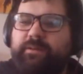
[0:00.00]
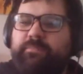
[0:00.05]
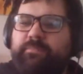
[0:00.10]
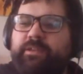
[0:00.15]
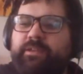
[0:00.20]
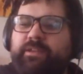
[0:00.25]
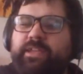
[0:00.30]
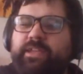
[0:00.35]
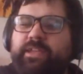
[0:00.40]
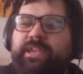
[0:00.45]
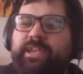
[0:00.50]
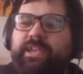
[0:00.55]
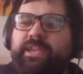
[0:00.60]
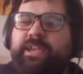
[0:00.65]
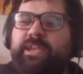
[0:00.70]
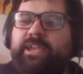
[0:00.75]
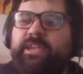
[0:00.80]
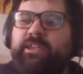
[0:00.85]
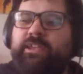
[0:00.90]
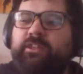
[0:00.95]
lost it.
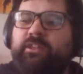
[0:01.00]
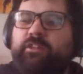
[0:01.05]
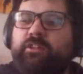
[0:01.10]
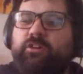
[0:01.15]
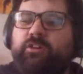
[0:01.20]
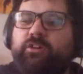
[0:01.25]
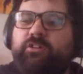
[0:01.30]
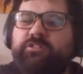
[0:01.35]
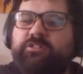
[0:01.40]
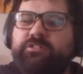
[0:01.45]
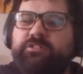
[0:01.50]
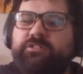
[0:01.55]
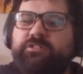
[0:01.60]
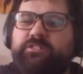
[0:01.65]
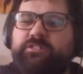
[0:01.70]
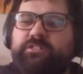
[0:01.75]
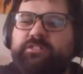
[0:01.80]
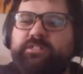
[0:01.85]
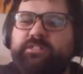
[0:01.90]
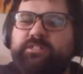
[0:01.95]
Emma, I
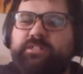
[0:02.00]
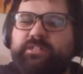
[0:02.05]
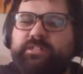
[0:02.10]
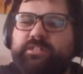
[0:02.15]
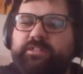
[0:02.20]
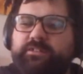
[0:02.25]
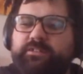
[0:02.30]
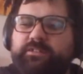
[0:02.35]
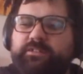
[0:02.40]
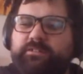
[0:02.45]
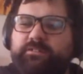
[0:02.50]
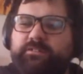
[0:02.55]
believe.